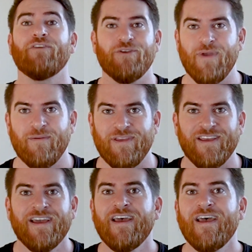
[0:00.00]
you may be.
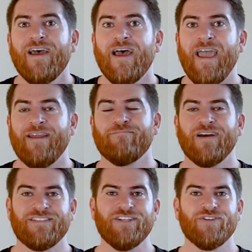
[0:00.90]
And
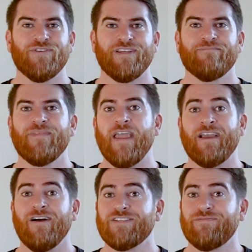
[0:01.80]
additionally, it
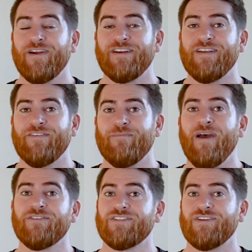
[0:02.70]
costs a very different
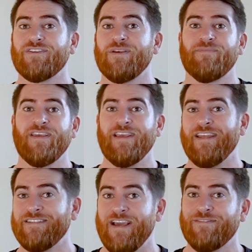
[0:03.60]
amount to start something
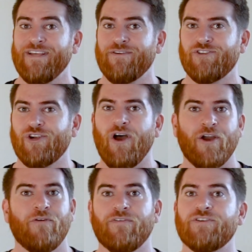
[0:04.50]
in downtown
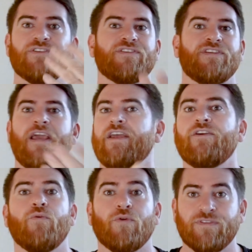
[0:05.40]
Chicago versus, say,
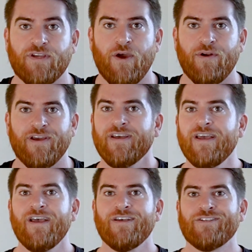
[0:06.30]
North Dakota.
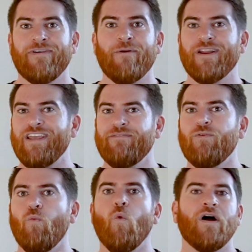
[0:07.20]
So if I were to give
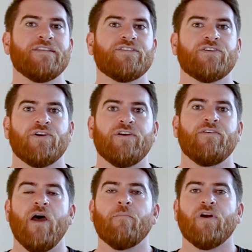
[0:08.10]
you one certain
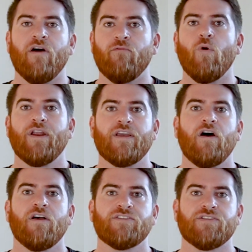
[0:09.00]
number of what it
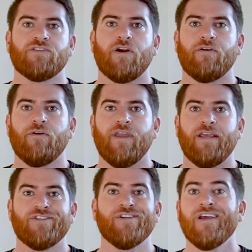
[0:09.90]
costs to start a
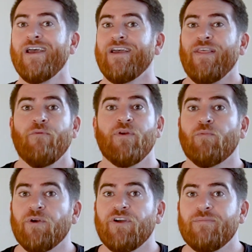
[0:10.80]
location, that would be
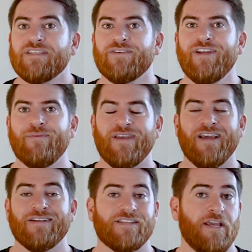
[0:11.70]
really misleading
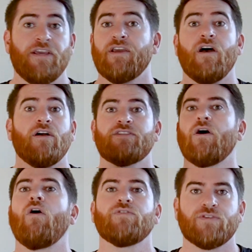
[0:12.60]
because it could cost
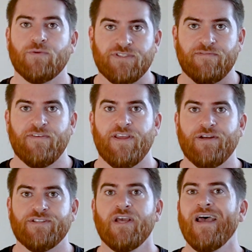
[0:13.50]
all sorts of
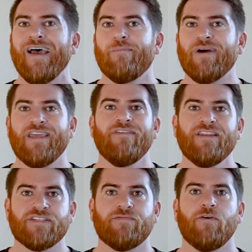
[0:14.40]
figures. But giving
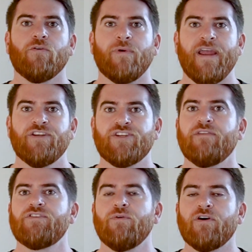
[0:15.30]
this full range
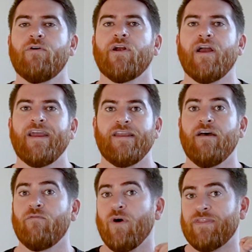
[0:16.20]
gives you a clear idea
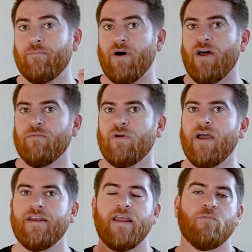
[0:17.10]
of what the bottom
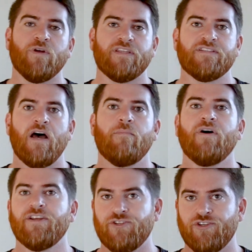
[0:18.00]
line and what the top
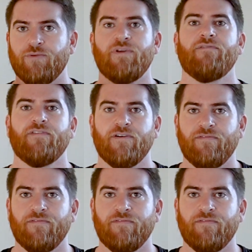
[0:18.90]
line should be for a